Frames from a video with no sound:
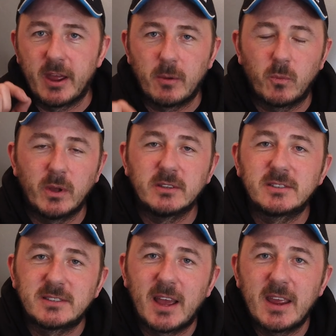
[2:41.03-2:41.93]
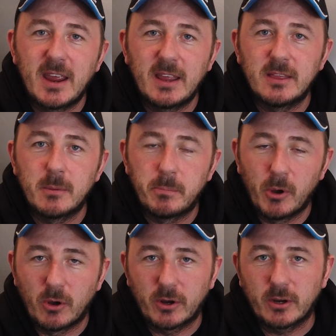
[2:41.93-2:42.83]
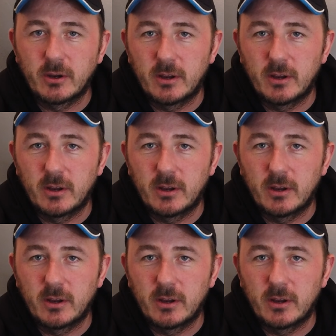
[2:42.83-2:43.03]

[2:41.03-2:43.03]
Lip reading: It will say in the book.